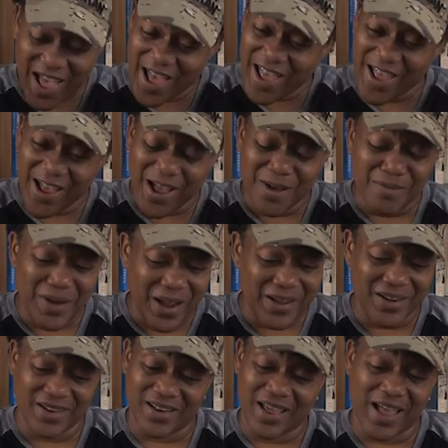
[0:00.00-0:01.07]
I'm not
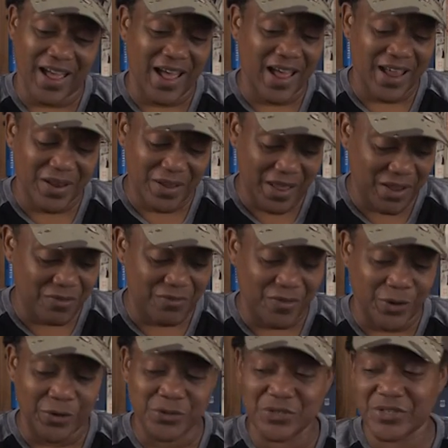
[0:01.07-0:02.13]
going to lie. At
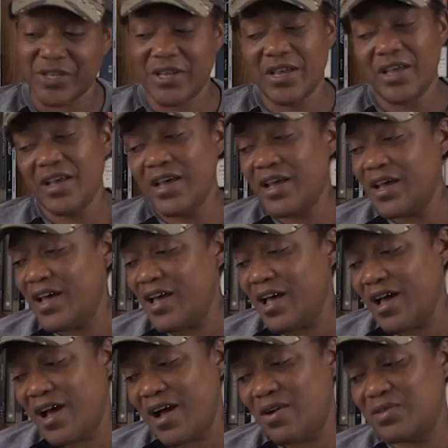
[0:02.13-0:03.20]
first,
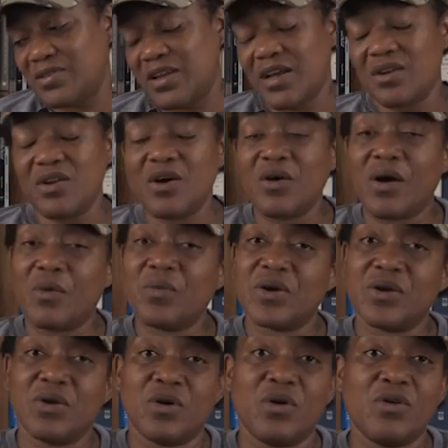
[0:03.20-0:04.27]
I was like, no, I
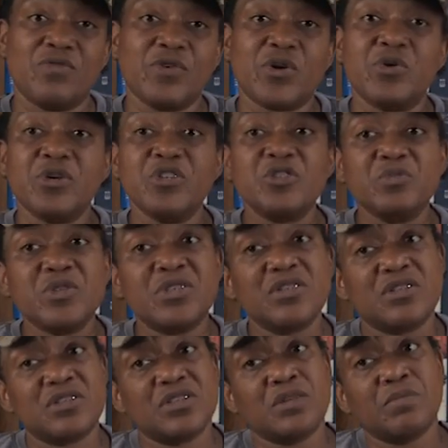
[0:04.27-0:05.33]
want to go home for Christmas
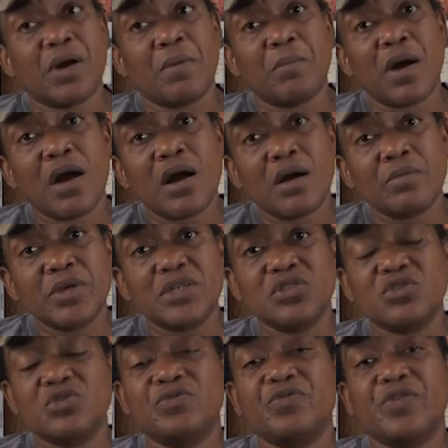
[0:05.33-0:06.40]
and see my mom,
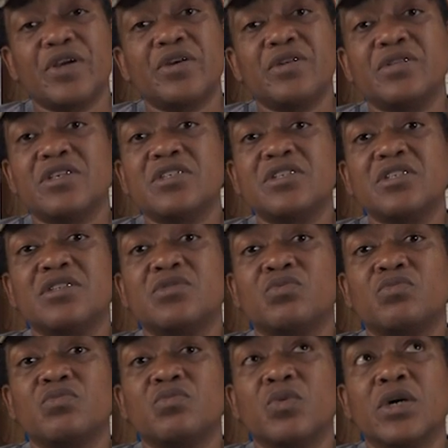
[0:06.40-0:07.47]
because you figure this is,
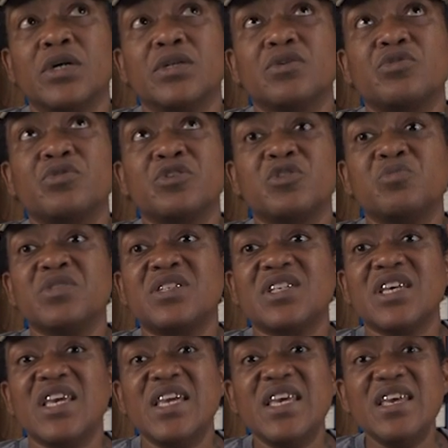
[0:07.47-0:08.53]
what, Christmas
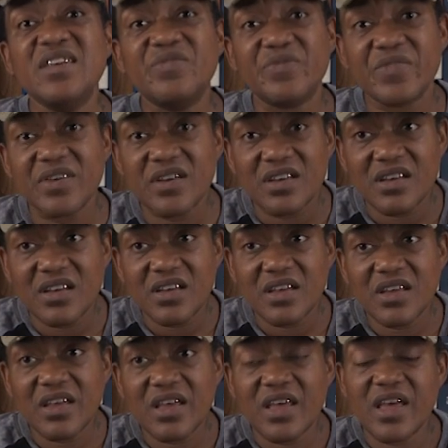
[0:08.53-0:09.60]
Eve?
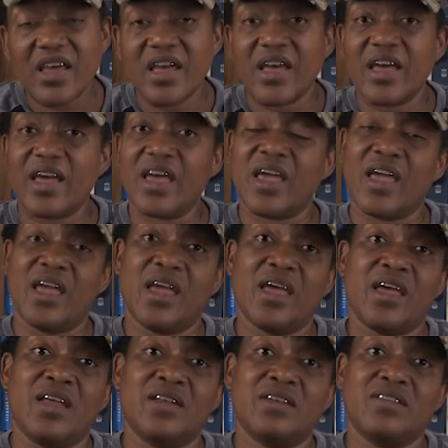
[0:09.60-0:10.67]

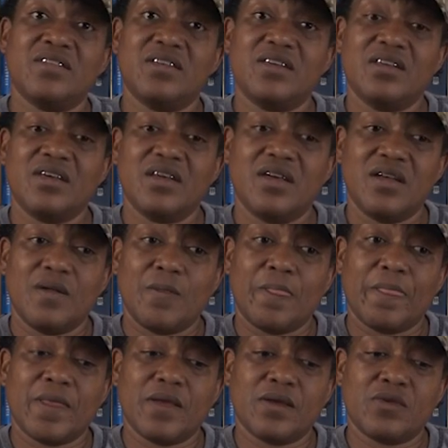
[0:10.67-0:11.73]
And
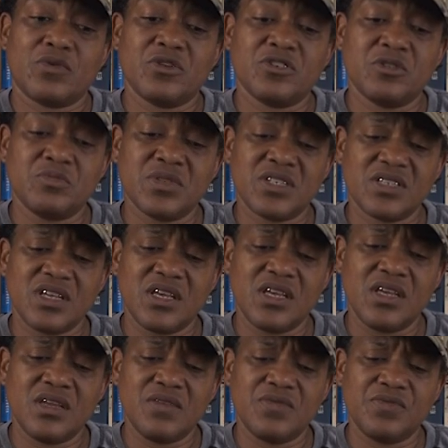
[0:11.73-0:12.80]
Christmas
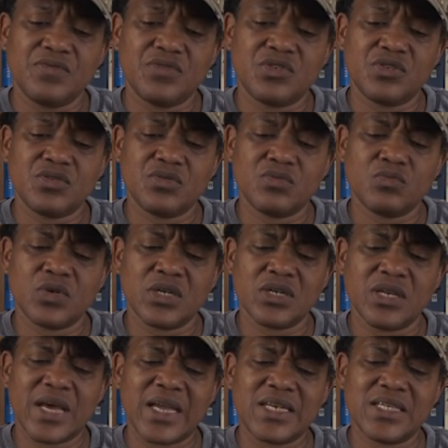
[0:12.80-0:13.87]
Eve, Christmas